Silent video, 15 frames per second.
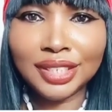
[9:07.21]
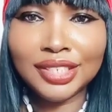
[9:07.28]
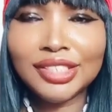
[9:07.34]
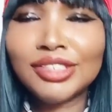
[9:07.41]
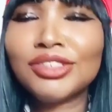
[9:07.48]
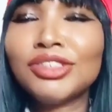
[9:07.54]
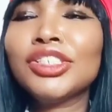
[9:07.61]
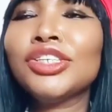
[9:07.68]

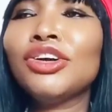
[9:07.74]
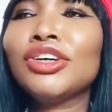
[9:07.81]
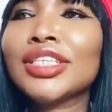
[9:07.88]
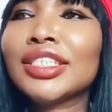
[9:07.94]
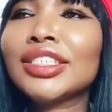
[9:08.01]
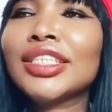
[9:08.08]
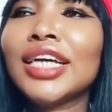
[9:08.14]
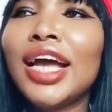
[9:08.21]
So she
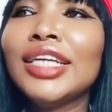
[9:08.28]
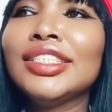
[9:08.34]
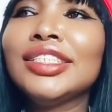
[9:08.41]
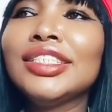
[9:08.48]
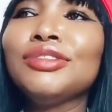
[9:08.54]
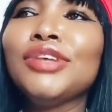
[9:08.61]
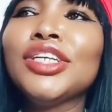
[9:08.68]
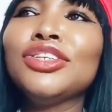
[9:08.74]
understands
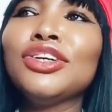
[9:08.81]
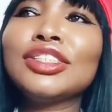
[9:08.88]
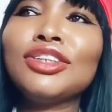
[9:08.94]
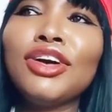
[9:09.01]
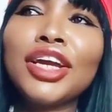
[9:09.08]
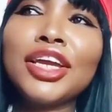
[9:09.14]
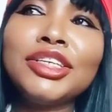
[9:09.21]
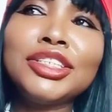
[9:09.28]
when you're
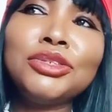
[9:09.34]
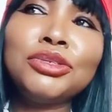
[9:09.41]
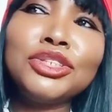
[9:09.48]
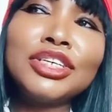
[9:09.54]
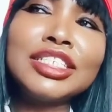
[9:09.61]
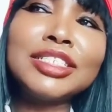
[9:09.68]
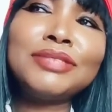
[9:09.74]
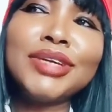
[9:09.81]
talking. She will
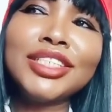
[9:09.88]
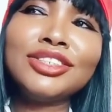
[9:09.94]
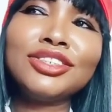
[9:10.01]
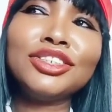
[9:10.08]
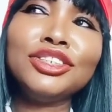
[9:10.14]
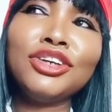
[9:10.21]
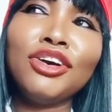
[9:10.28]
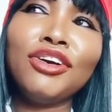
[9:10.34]
not speak to
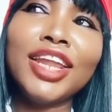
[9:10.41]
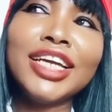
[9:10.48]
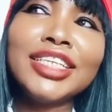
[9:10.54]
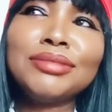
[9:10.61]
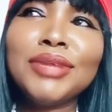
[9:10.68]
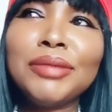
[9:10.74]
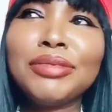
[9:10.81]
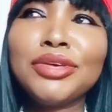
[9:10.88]
you unless
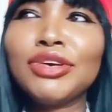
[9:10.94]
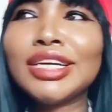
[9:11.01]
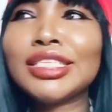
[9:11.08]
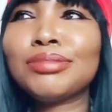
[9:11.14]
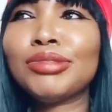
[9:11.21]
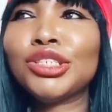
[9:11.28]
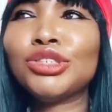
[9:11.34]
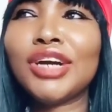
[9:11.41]
maybe you're a
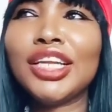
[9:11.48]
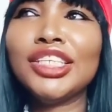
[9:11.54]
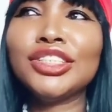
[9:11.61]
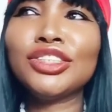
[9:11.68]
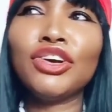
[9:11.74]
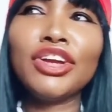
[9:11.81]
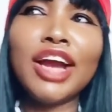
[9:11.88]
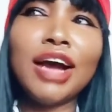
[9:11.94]
spiritualist or
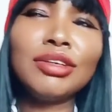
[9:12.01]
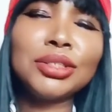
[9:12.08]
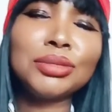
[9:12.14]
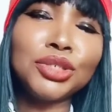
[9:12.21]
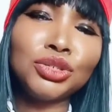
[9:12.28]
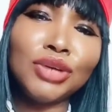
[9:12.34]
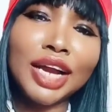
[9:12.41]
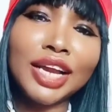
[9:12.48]
you have
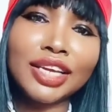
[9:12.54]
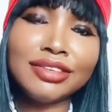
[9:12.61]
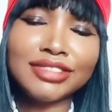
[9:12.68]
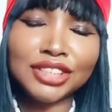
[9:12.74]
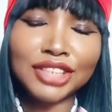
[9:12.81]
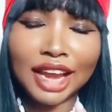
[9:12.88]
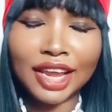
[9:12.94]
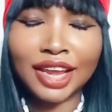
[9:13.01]
spiritual gifts. You
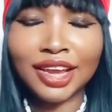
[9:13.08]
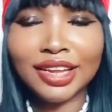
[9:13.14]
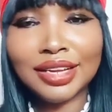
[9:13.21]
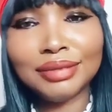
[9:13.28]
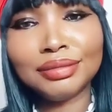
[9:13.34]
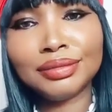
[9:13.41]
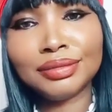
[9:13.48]
can hear them.